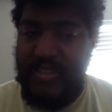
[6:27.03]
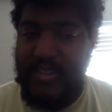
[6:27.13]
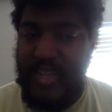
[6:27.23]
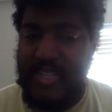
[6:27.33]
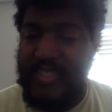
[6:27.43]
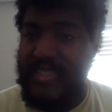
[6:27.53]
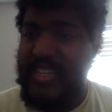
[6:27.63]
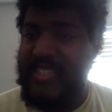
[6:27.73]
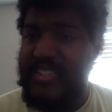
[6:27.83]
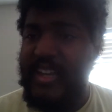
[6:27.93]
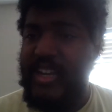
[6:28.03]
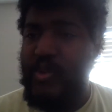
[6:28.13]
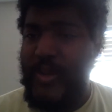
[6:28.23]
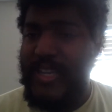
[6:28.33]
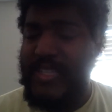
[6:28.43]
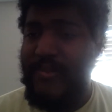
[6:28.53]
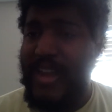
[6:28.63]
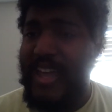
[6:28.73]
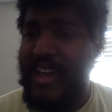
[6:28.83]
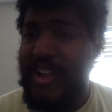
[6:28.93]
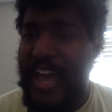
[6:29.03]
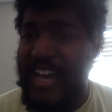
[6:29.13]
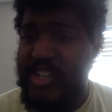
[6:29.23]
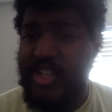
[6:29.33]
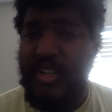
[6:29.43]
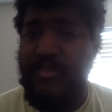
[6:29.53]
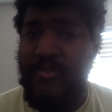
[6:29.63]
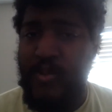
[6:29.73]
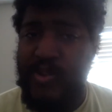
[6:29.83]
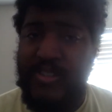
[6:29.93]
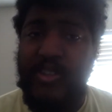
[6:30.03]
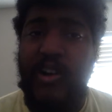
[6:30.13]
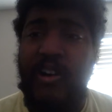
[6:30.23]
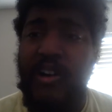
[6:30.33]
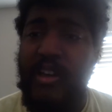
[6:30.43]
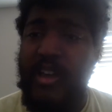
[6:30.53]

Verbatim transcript: So that's 16 weeks of NAL action for us all.